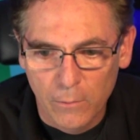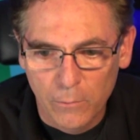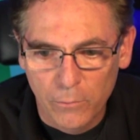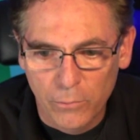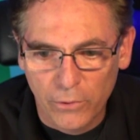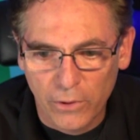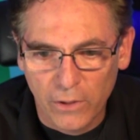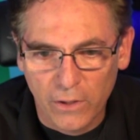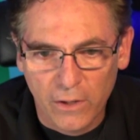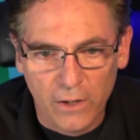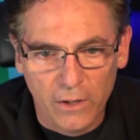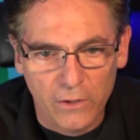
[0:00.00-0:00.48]

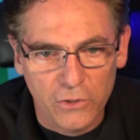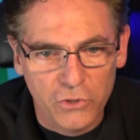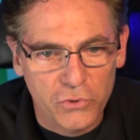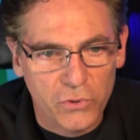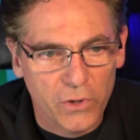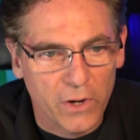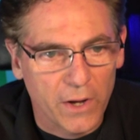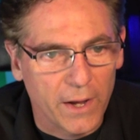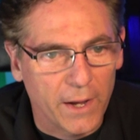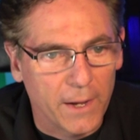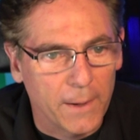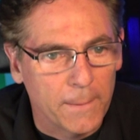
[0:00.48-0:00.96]
Pretty cut and
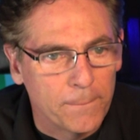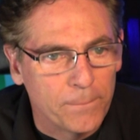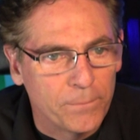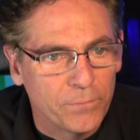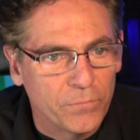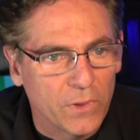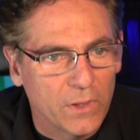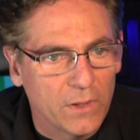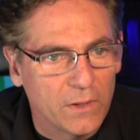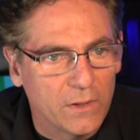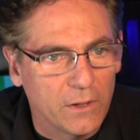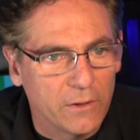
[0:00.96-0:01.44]
dry.
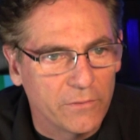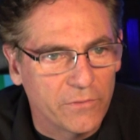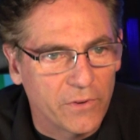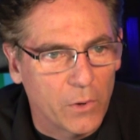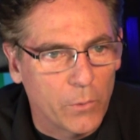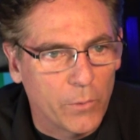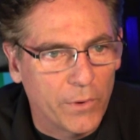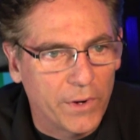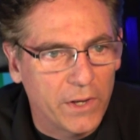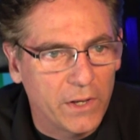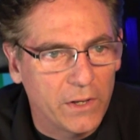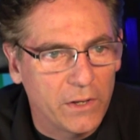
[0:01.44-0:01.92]
If I
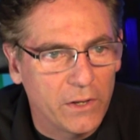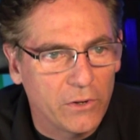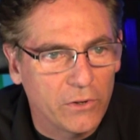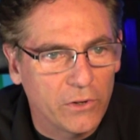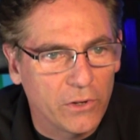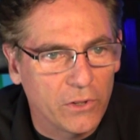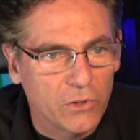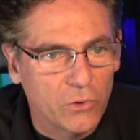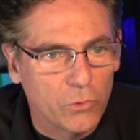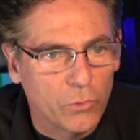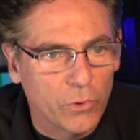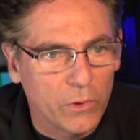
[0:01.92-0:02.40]
went in here
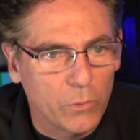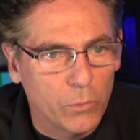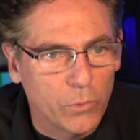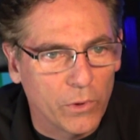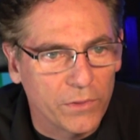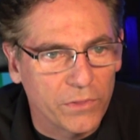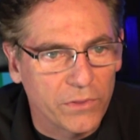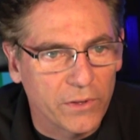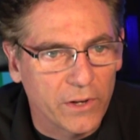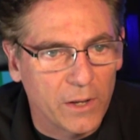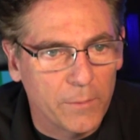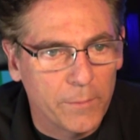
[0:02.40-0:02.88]
to the grid
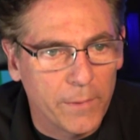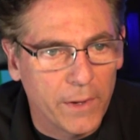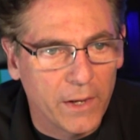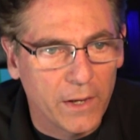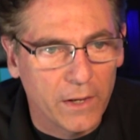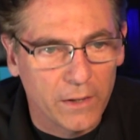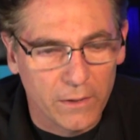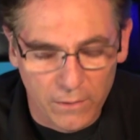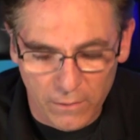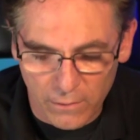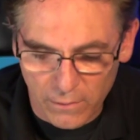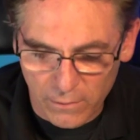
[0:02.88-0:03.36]
width and I made
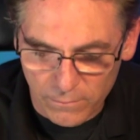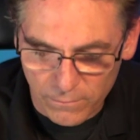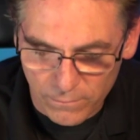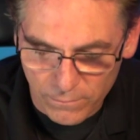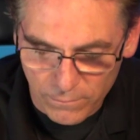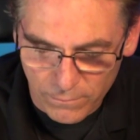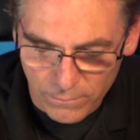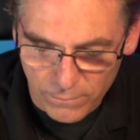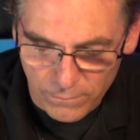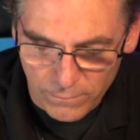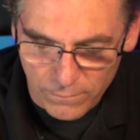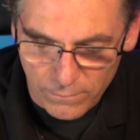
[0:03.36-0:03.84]
it
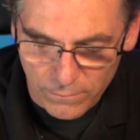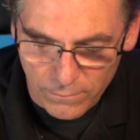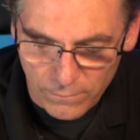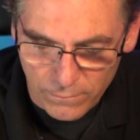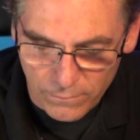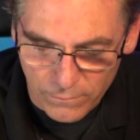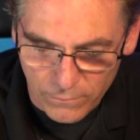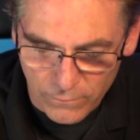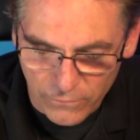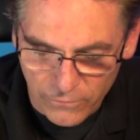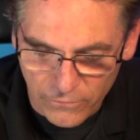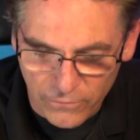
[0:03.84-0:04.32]

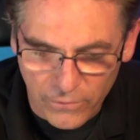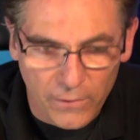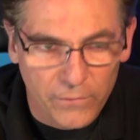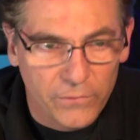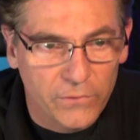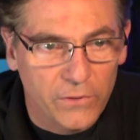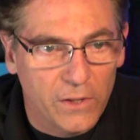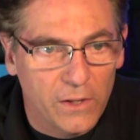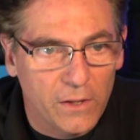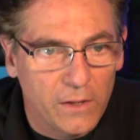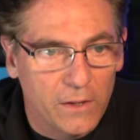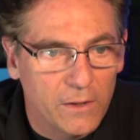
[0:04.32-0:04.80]

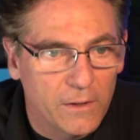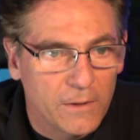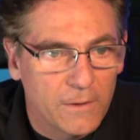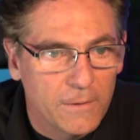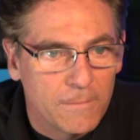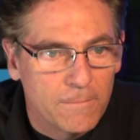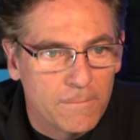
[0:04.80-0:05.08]
50